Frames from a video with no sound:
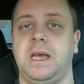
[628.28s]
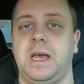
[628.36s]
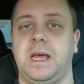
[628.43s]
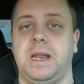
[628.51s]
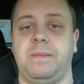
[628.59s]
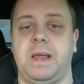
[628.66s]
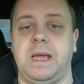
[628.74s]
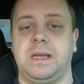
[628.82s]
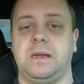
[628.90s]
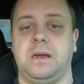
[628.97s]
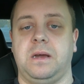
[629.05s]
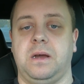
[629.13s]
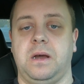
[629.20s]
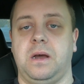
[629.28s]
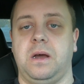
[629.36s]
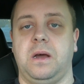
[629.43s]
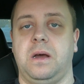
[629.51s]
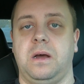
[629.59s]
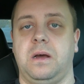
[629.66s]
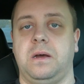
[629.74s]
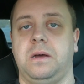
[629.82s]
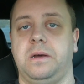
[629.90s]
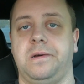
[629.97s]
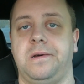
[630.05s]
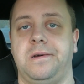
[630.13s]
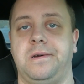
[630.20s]
and I'm like,
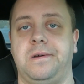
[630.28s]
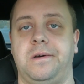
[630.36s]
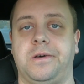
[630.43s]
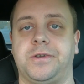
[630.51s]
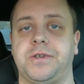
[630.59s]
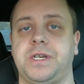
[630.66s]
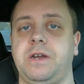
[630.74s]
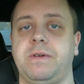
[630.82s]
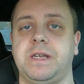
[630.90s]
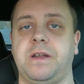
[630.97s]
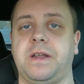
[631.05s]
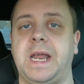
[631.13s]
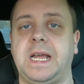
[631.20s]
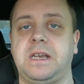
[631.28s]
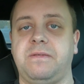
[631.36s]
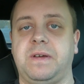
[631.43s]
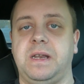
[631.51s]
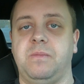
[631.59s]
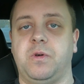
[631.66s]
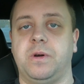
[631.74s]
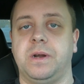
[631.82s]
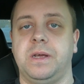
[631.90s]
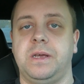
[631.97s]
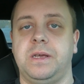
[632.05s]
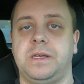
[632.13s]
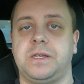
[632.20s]
auto steer is not active anymore,
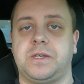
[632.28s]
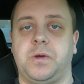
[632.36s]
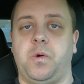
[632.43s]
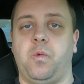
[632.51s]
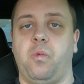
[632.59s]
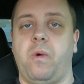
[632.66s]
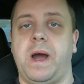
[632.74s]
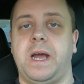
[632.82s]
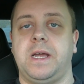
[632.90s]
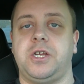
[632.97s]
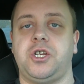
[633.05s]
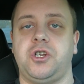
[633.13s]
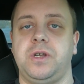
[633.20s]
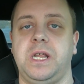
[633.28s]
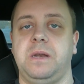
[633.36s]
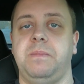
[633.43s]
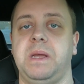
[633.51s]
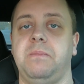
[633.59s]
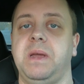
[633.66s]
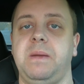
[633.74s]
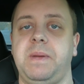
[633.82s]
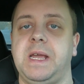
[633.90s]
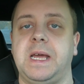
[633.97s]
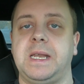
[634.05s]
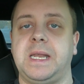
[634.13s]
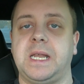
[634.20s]
so why should it be
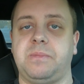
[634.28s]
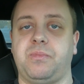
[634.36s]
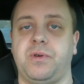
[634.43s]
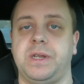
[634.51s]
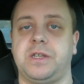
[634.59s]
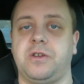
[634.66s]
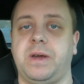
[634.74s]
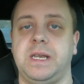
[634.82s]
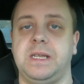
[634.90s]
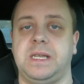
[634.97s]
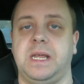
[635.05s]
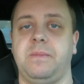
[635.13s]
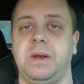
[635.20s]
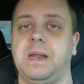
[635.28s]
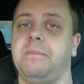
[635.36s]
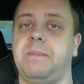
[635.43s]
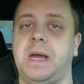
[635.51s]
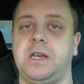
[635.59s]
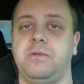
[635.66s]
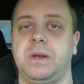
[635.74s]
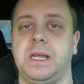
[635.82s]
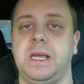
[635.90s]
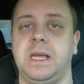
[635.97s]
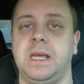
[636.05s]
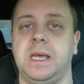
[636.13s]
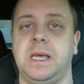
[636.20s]
beeping at that point? So I disabled it
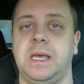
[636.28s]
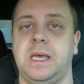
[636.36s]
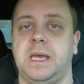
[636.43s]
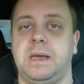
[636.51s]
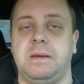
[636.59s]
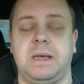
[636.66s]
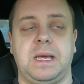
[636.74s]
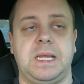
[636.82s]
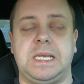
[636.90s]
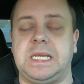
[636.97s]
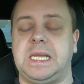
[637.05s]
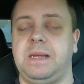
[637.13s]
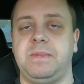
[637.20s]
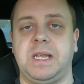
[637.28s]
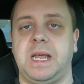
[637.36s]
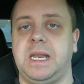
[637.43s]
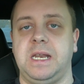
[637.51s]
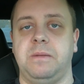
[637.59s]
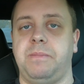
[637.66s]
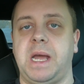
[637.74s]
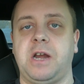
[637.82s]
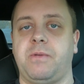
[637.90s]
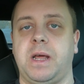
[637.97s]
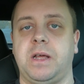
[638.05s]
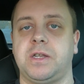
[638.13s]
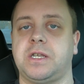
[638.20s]
manually. It seems that in the
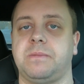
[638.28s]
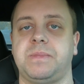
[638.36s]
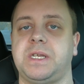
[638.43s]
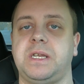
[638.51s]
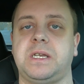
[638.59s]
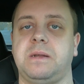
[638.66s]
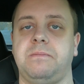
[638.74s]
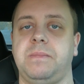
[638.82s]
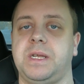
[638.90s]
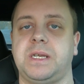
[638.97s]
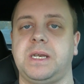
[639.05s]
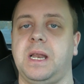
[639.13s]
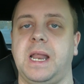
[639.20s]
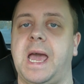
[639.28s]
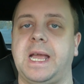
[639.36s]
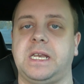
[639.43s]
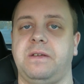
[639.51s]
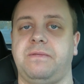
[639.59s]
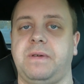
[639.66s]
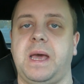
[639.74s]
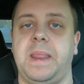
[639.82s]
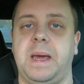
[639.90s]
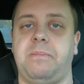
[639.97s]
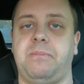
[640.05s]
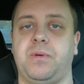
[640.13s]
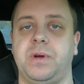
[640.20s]
background some system is still active at
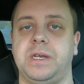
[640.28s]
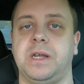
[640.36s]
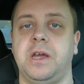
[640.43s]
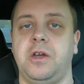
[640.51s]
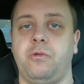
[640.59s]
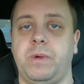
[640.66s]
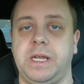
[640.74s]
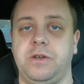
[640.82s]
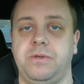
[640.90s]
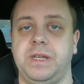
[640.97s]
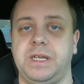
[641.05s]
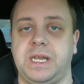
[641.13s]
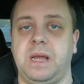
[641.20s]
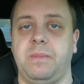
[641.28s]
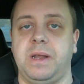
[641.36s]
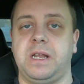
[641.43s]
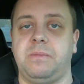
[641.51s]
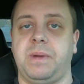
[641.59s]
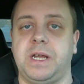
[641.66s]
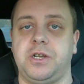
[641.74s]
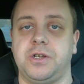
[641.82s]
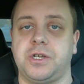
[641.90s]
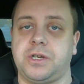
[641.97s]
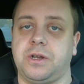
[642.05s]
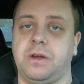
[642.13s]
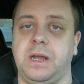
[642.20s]
that point when you disable it by
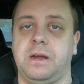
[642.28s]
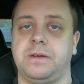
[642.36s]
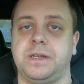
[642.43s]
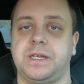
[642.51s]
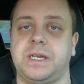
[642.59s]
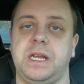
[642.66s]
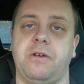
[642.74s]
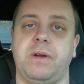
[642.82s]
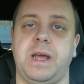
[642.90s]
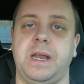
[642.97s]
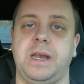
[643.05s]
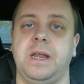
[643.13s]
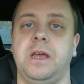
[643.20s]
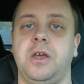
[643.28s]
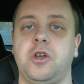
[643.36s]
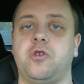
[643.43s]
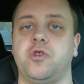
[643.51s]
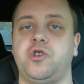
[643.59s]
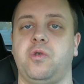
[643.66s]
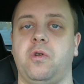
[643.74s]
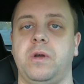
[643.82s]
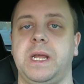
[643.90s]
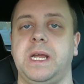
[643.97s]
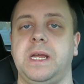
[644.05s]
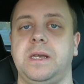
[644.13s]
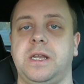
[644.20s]
just tugging on the steer and
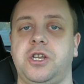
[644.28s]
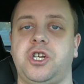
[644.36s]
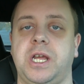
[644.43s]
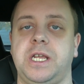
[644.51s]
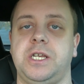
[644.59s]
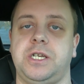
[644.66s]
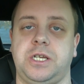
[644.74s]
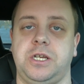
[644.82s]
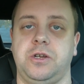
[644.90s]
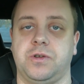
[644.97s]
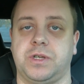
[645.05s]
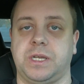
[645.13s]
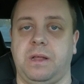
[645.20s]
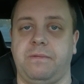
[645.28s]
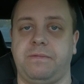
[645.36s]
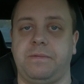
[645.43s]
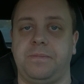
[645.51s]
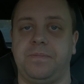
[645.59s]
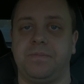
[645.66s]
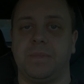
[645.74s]
controlling the change yourself.